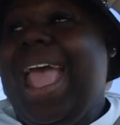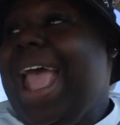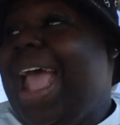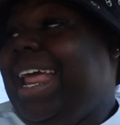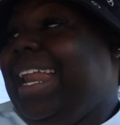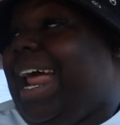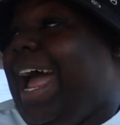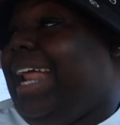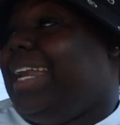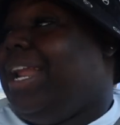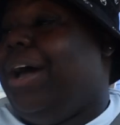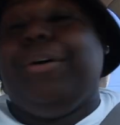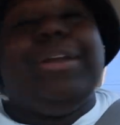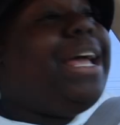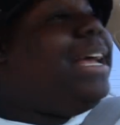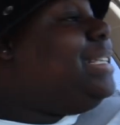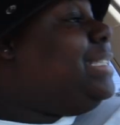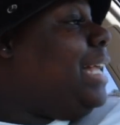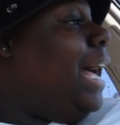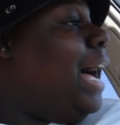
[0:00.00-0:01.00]
and I know
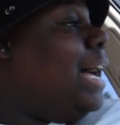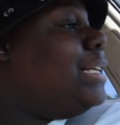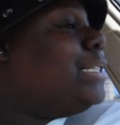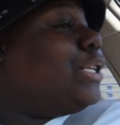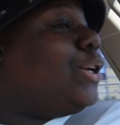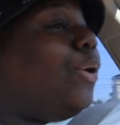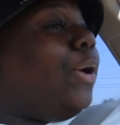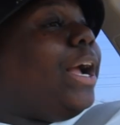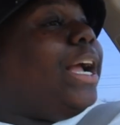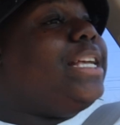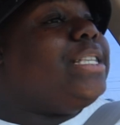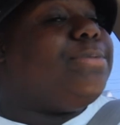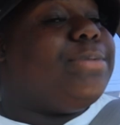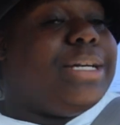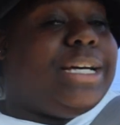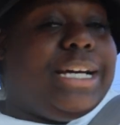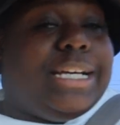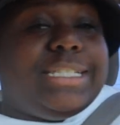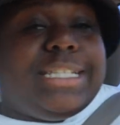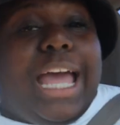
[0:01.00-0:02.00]
that sounds crazy
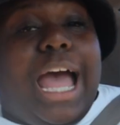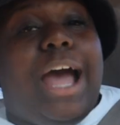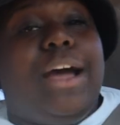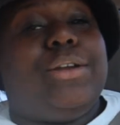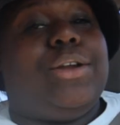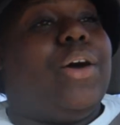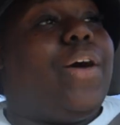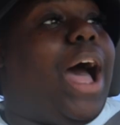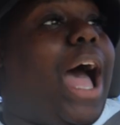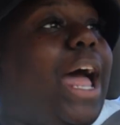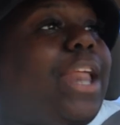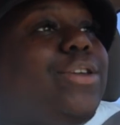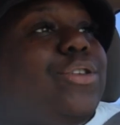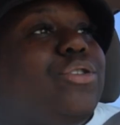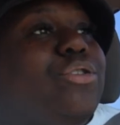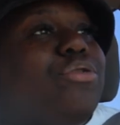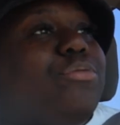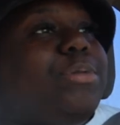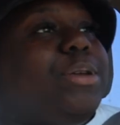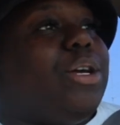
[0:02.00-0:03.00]
because y'all know I
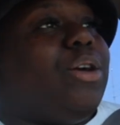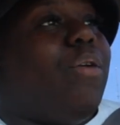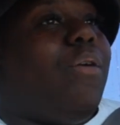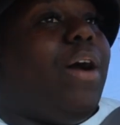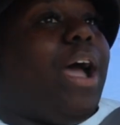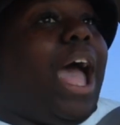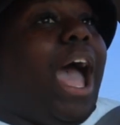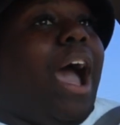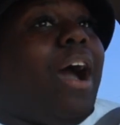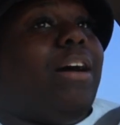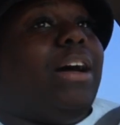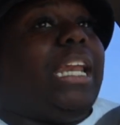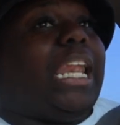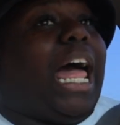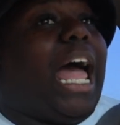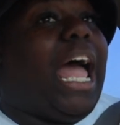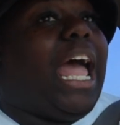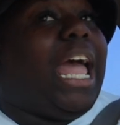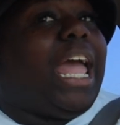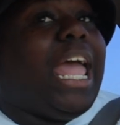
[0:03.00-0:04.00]
do be going out a
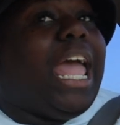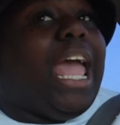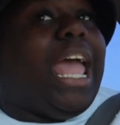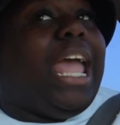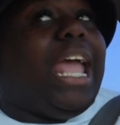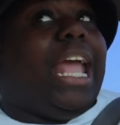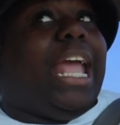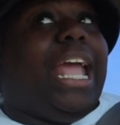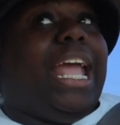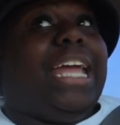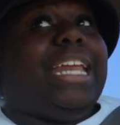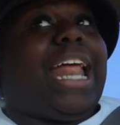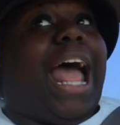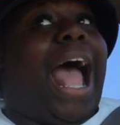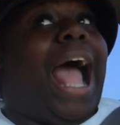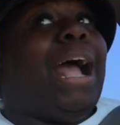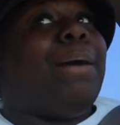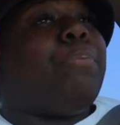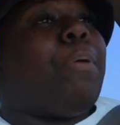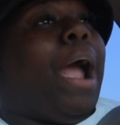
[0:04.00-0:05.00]
lot. And
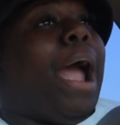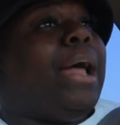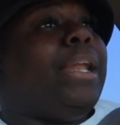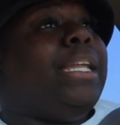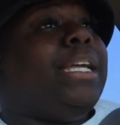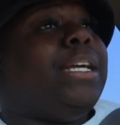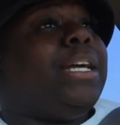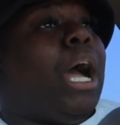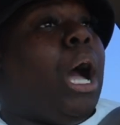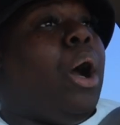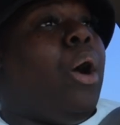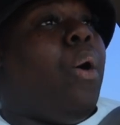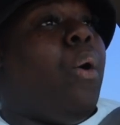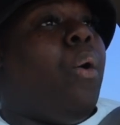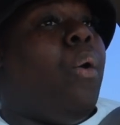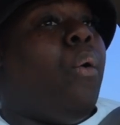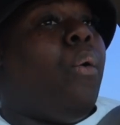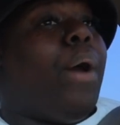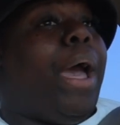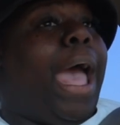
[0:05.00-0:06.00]
I probably
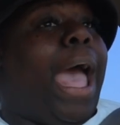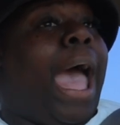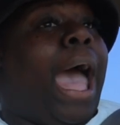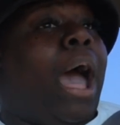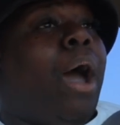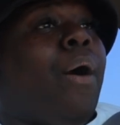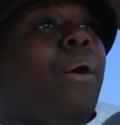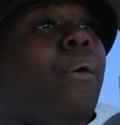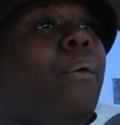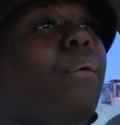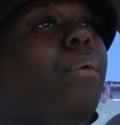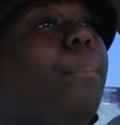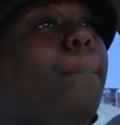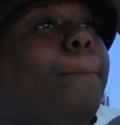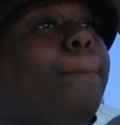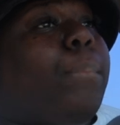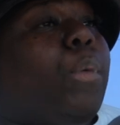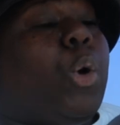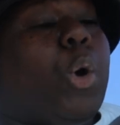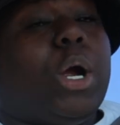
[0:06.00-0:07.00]
go out
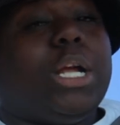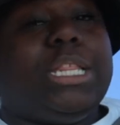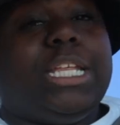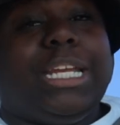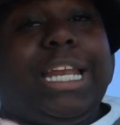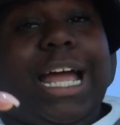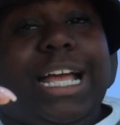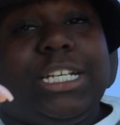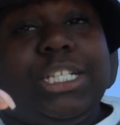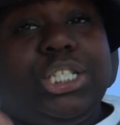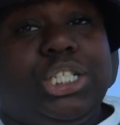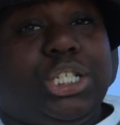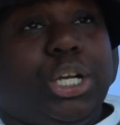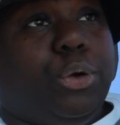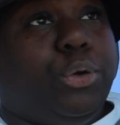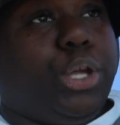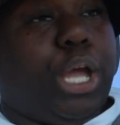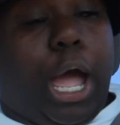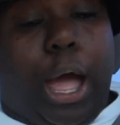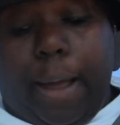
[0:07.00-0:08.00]
more than I
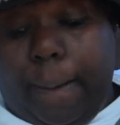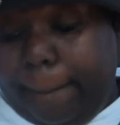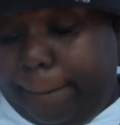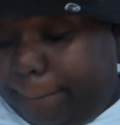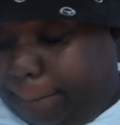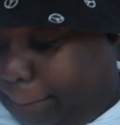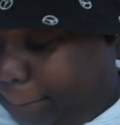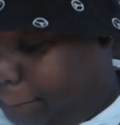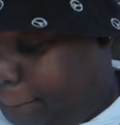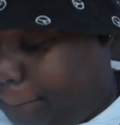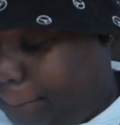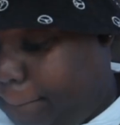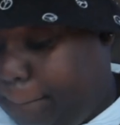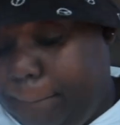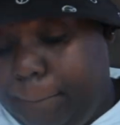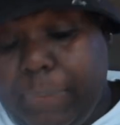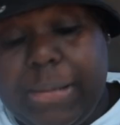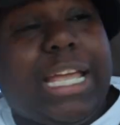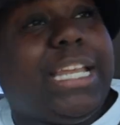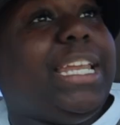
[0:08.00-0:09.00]
show y'all.
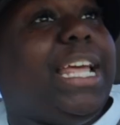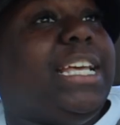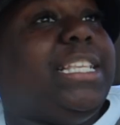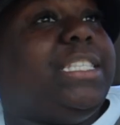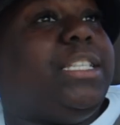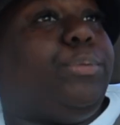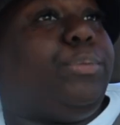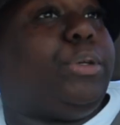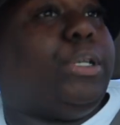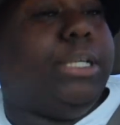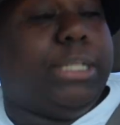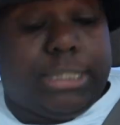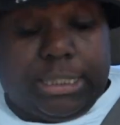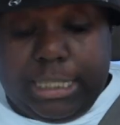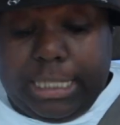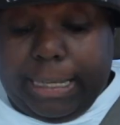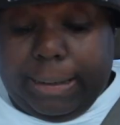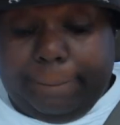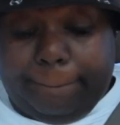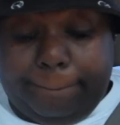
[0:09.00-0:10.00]
That's the real
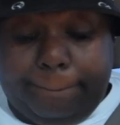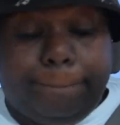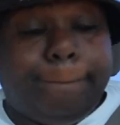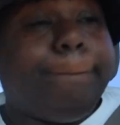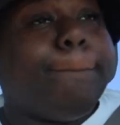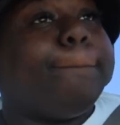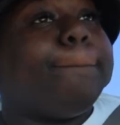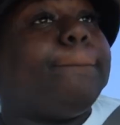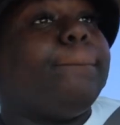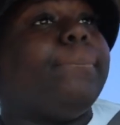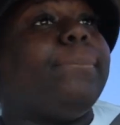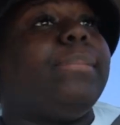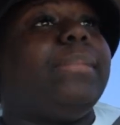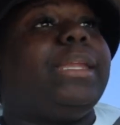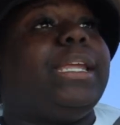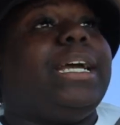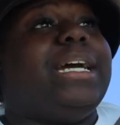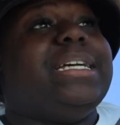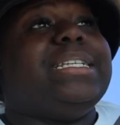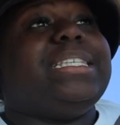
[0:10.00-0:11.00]
tea.
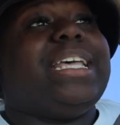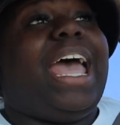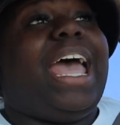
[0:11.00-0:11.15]
Because